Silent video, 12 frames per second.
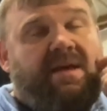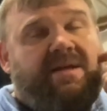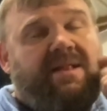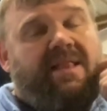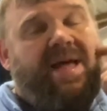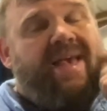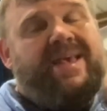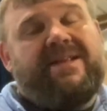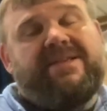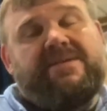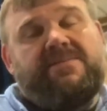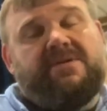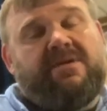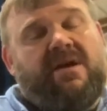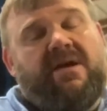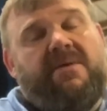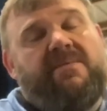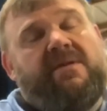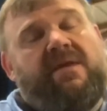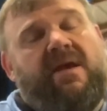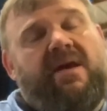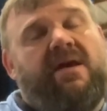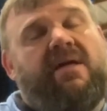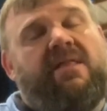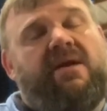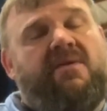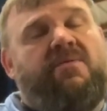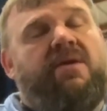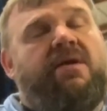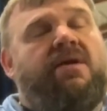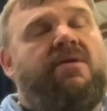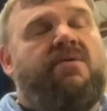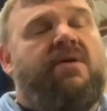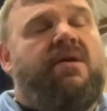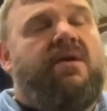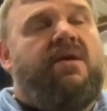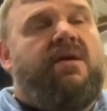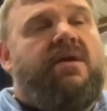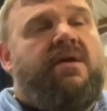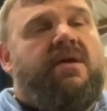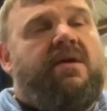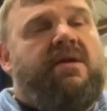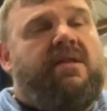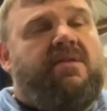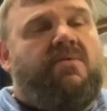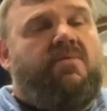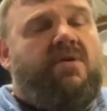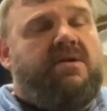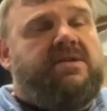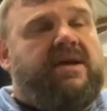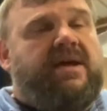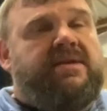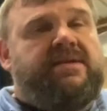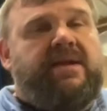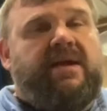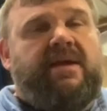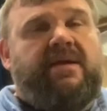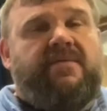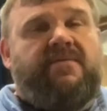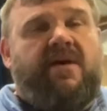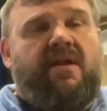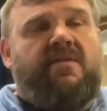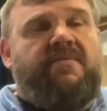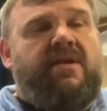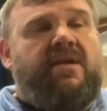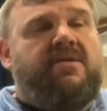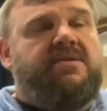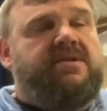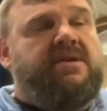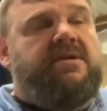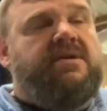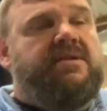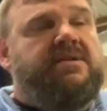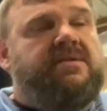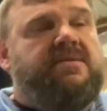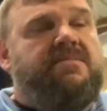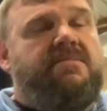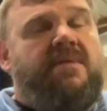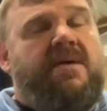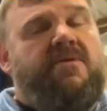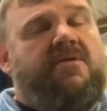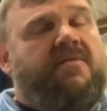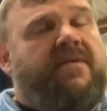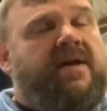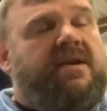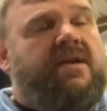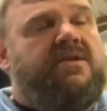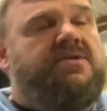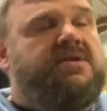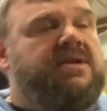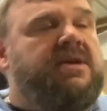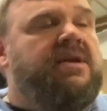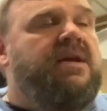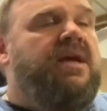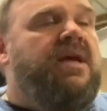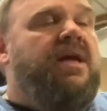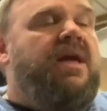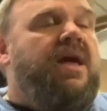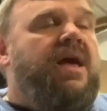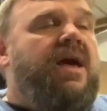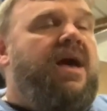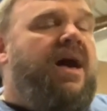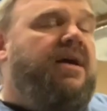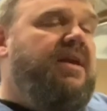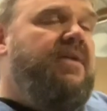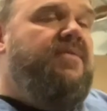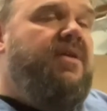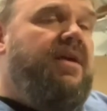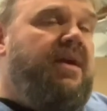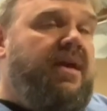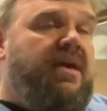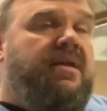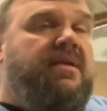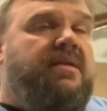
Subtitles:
like, and subscribe. Yeah, there we go. Get the words out today. Follow the video series. Maybe you'll find it interesting. I'll give you a hint.